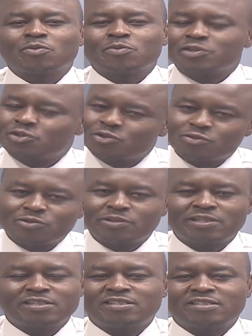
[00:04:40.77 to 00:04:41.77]
We
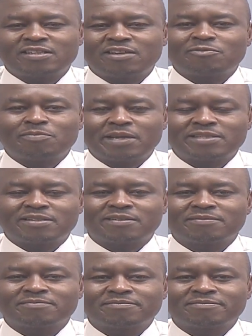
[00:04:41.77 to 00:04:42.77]
surely deserve better.